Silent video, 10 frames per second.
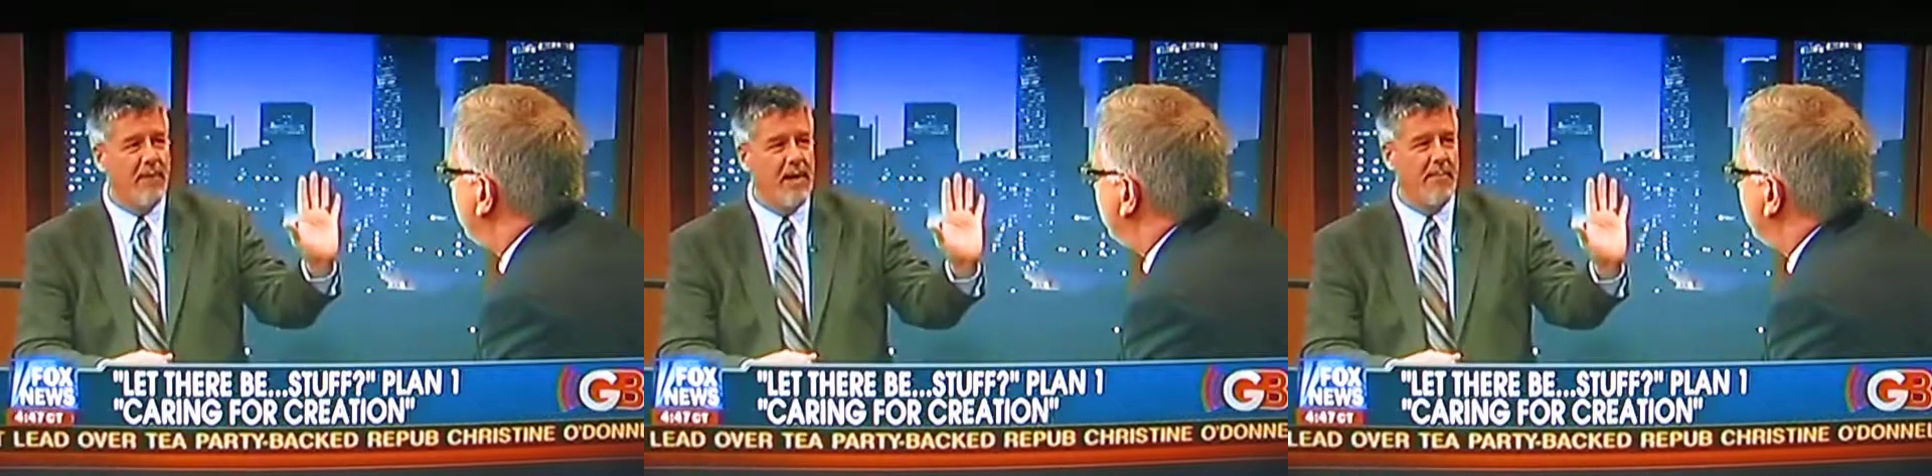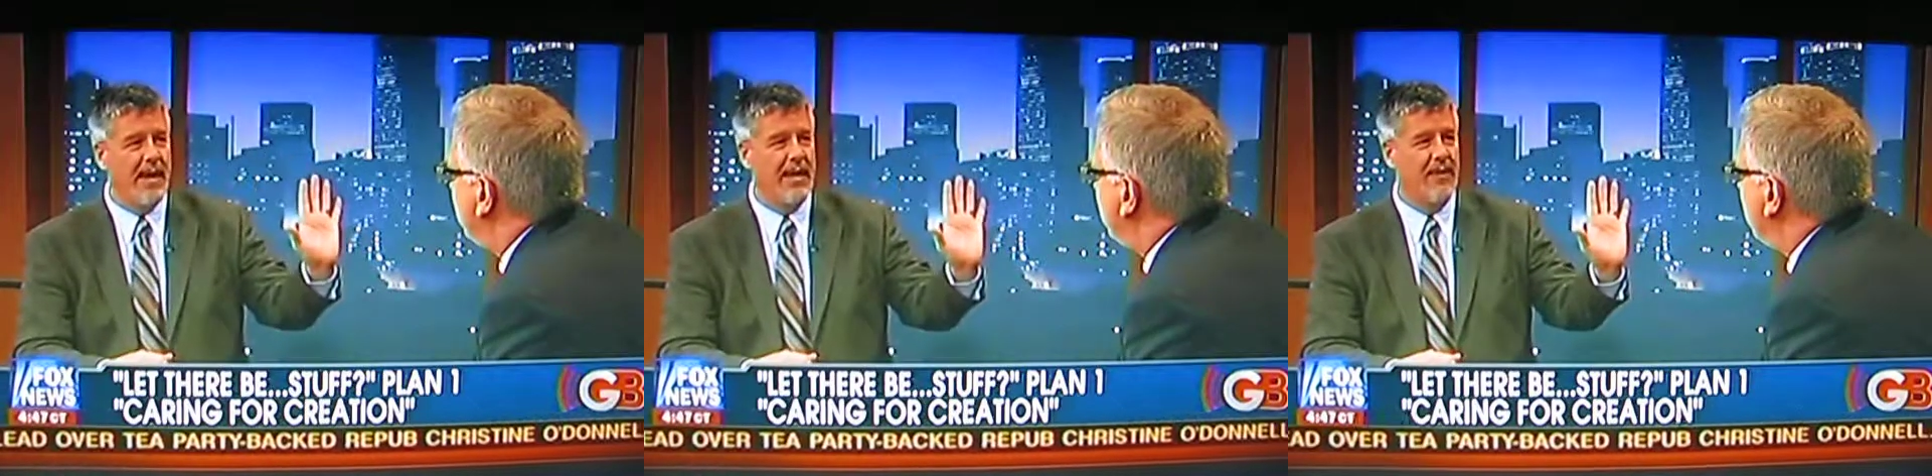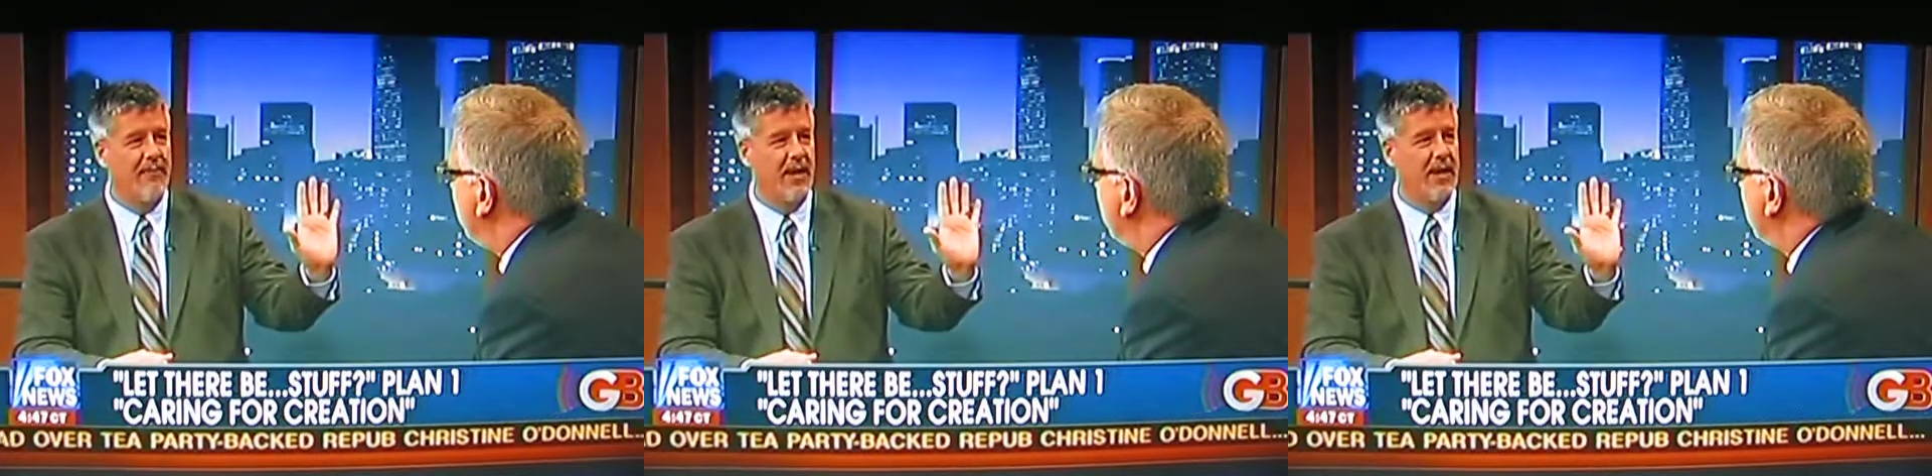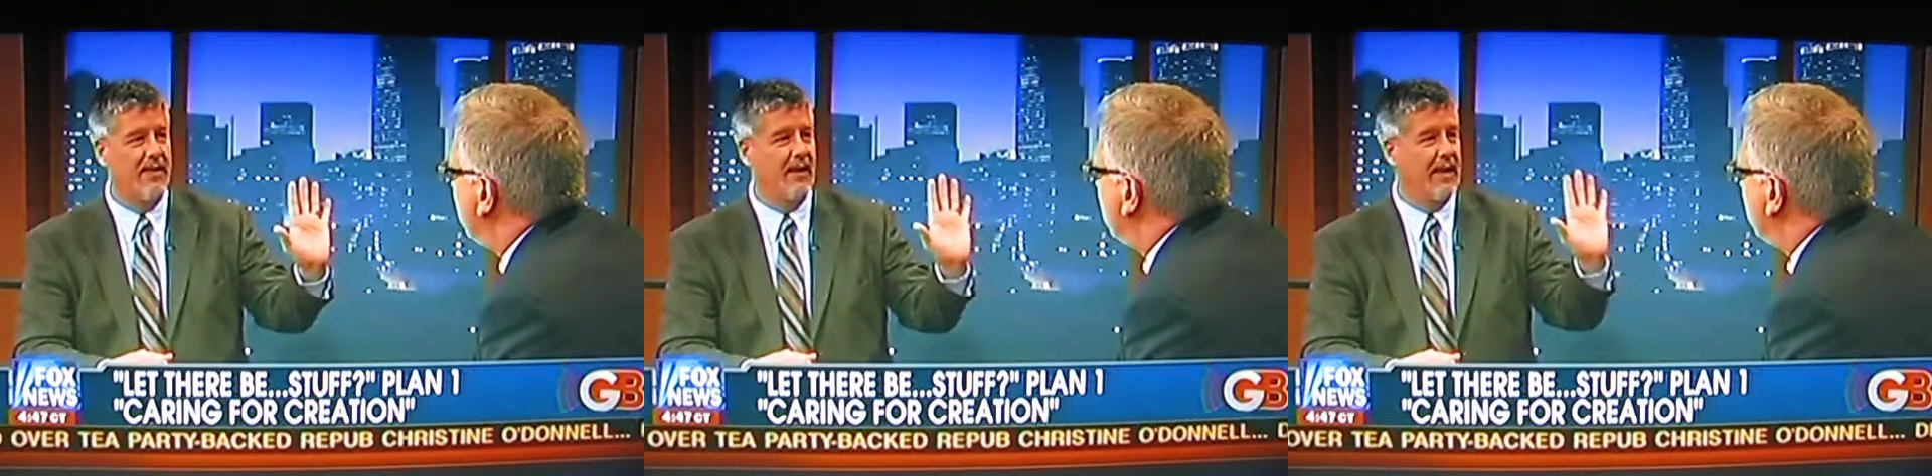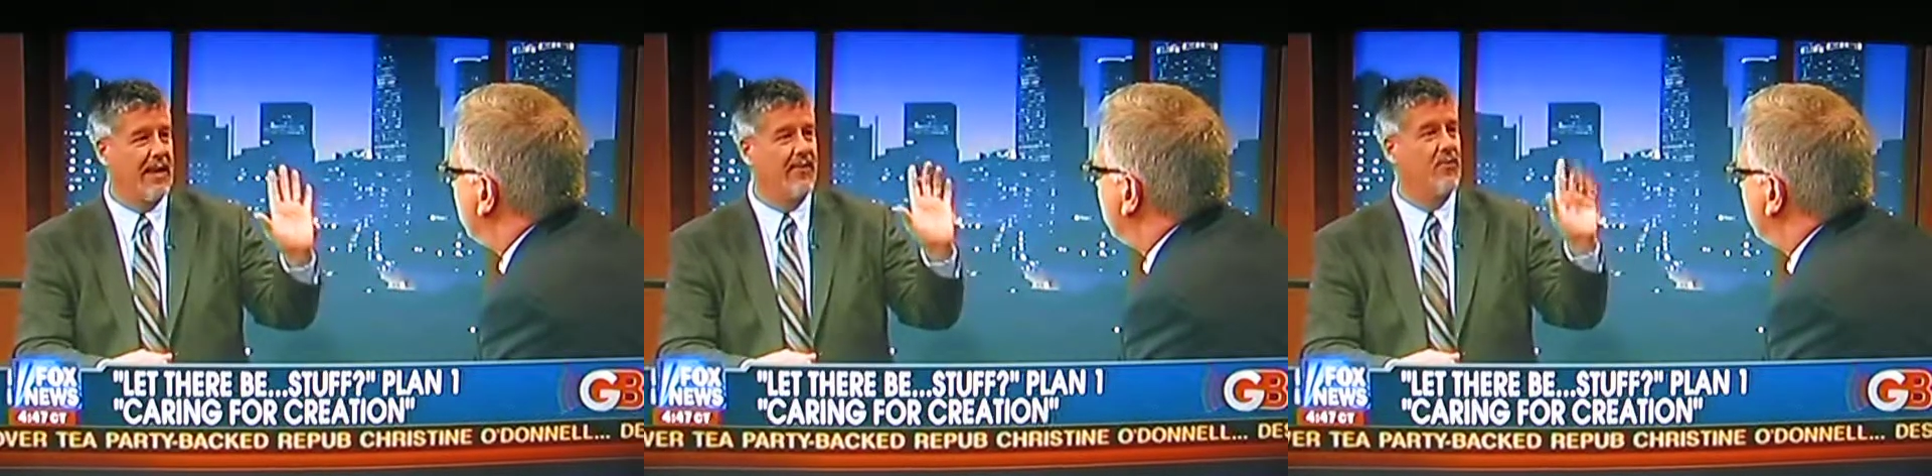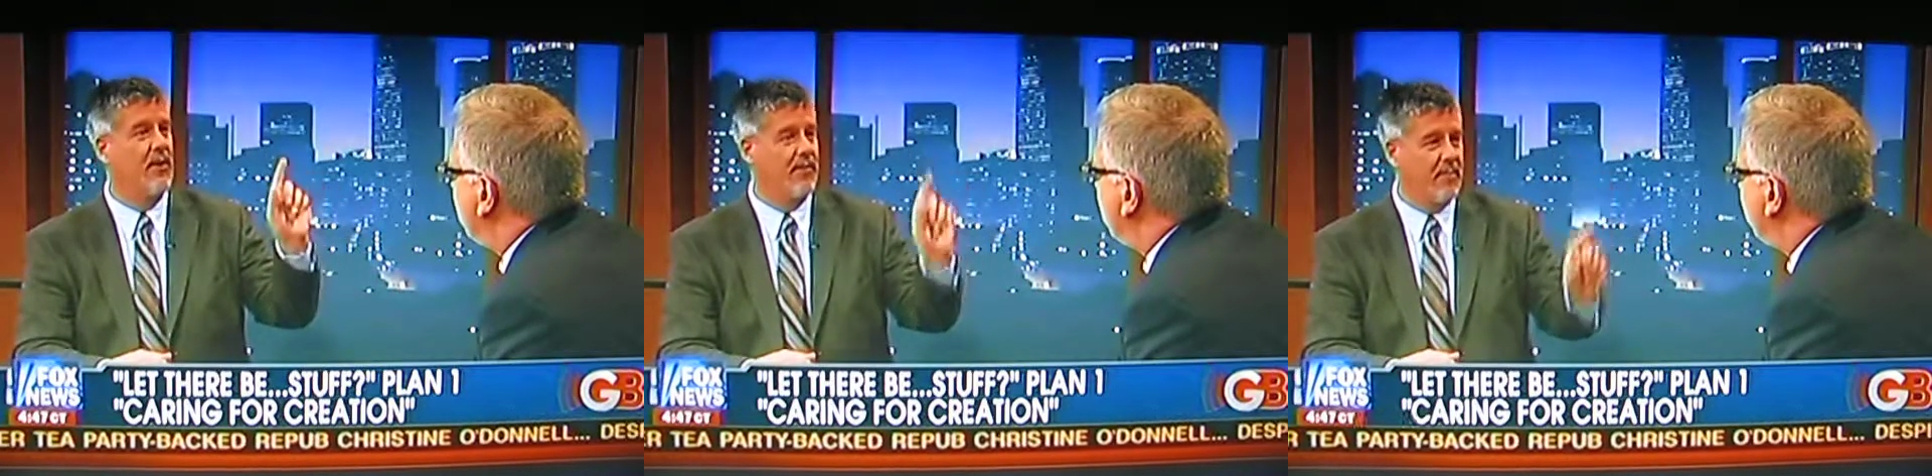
feedback effect that leads to a